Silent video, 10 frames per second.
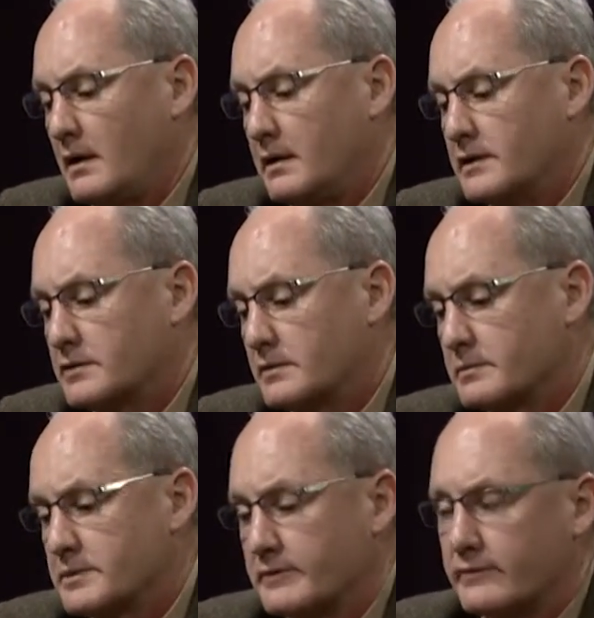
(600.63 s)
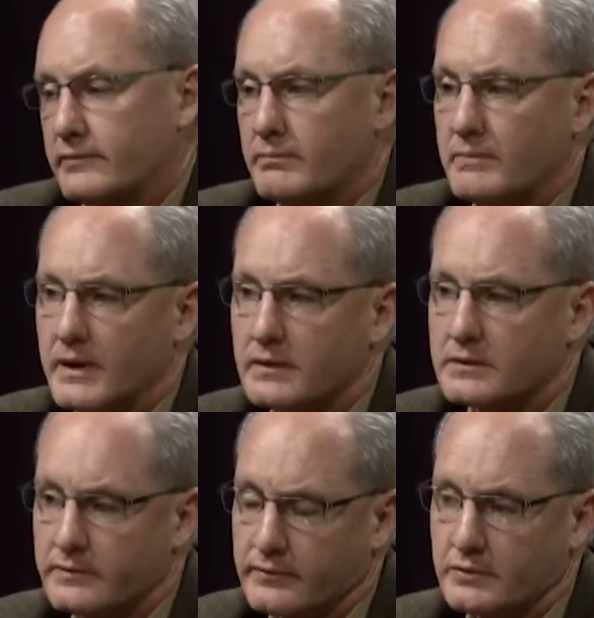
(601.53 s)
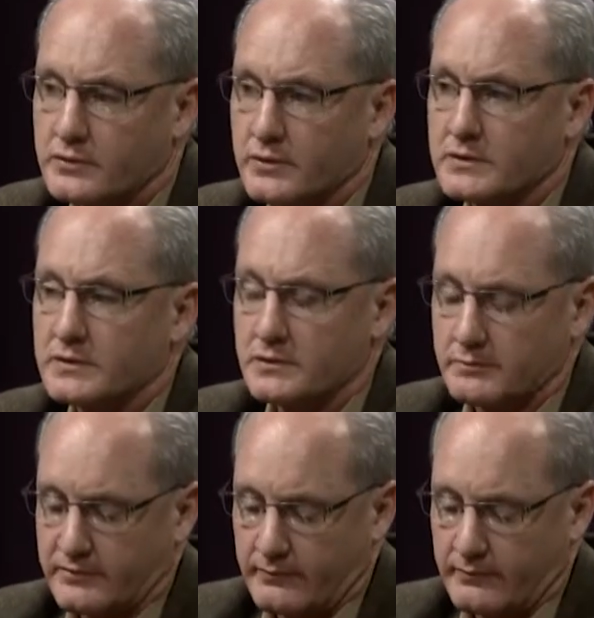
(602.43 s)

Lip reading: in terms of making difficult choices in terms of